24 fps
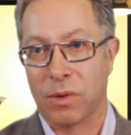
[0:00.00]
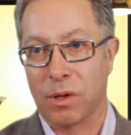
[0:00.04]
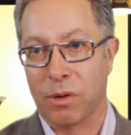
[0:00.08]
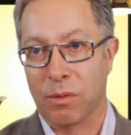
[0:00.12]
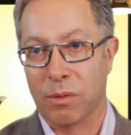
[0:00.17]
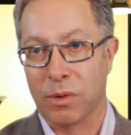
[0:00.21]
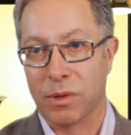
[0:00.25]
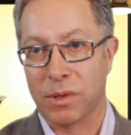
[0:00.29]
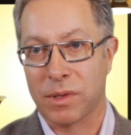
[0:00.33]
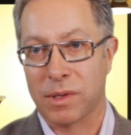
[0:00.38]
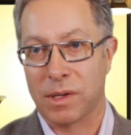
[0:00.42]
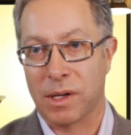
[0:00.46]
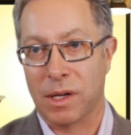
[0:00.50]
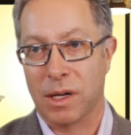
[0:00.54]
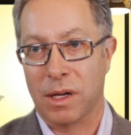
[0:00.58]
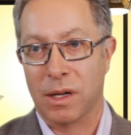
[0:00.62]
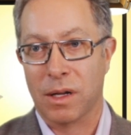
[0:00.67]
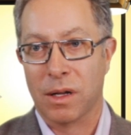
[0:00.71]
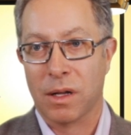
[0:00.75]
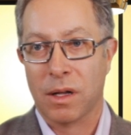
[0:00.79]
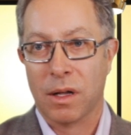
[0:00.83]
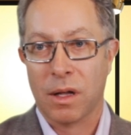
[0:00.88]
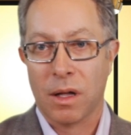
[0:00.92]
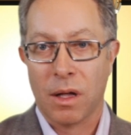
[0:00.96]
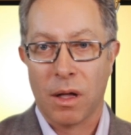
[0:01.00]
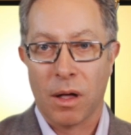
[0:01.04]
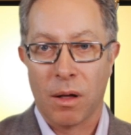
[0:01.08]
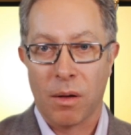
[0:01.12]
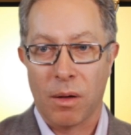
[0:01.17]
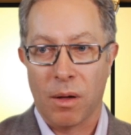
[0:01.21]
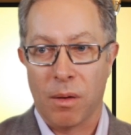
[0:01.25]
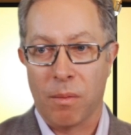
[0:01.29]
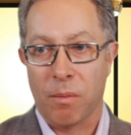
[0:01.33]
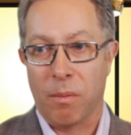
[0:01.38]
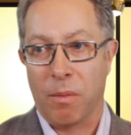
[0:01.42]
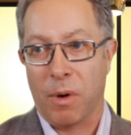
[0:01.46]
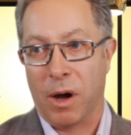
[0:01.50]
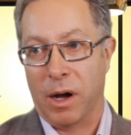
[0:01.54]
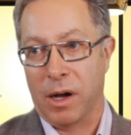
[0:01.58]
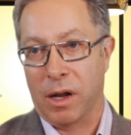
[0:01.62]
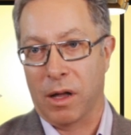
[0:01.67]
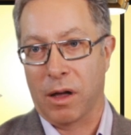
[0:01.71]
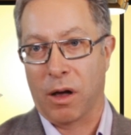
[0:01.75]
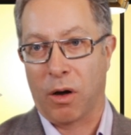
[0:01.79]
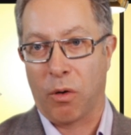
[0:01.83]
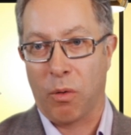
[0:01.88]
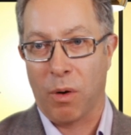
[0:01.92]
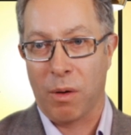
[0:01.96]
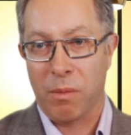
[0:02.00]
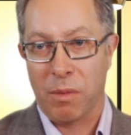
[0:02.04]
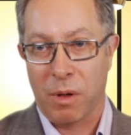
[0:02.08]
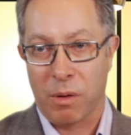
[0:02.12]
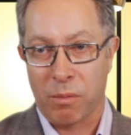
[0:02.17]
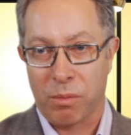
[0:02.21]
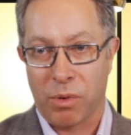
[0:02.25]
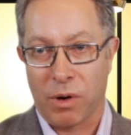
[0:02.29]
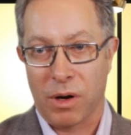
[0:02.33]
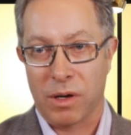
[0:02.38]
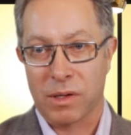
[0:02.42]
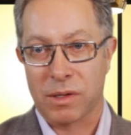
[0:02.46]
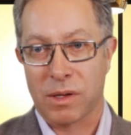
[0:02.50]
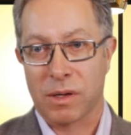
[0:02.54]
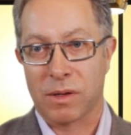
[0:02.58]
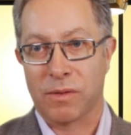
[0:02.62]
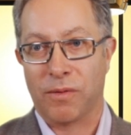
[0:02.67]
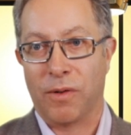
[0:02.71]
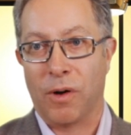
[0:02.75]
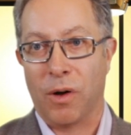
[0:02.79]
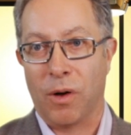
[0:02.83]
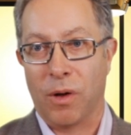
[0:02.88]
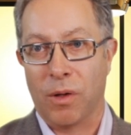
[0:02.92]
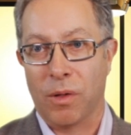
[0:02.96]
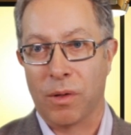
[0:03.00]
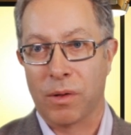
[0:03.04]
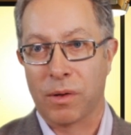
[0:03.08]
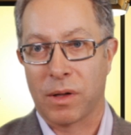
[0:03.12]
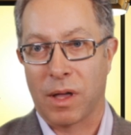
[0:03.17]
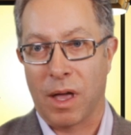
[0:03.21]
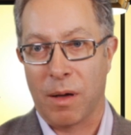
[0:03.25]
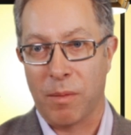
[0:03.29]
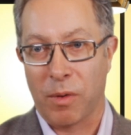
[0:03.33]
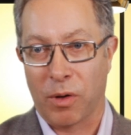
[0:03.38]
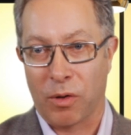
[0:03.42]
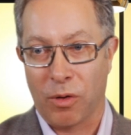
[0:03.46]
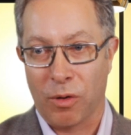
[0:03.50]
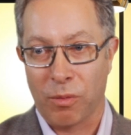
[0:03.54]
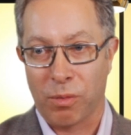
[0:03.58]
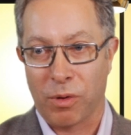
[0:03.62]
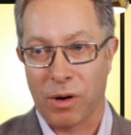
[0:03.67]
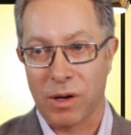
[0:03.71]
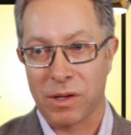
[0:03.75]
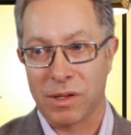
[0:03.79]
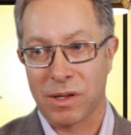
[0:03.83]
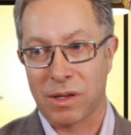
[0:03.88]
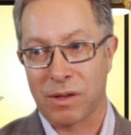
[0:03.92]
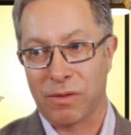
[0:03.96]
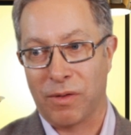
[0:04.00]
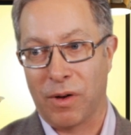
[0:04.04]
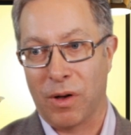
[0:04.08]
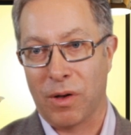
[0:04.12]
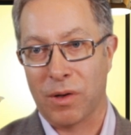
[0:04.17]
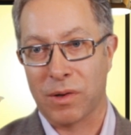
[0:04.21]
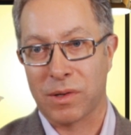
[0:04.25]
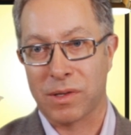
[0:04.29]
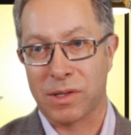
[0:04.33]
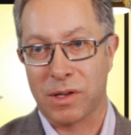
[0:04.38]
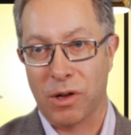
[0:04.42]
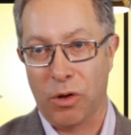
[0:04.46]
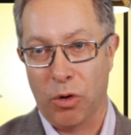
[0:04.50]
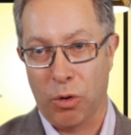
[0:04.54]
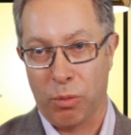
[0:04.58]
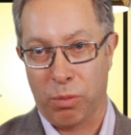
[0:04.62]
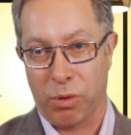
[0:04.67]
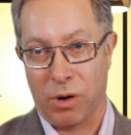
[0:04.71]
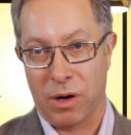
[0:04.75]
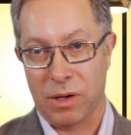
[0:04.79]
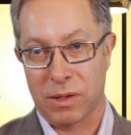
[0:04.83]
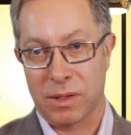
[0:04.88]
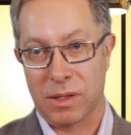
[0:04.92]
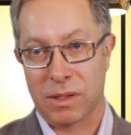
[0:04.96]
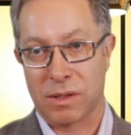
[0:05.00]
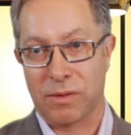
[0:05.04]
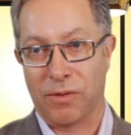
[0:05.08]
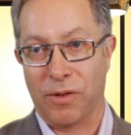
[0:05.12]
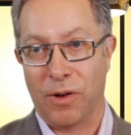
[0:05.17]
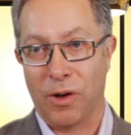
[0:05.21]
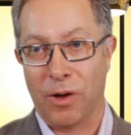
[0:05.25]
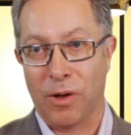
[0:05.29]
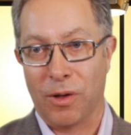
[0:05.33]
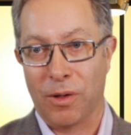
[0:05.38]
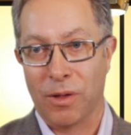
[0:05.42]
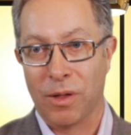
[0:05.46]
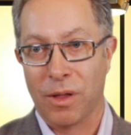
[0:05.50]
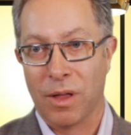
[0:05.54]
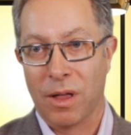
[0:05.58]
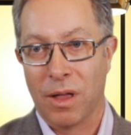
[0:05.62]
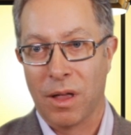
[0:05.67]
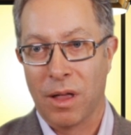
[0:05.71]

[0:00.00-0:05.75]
You will see mining equipment prices fall, chemical prices fall, steel prices fall,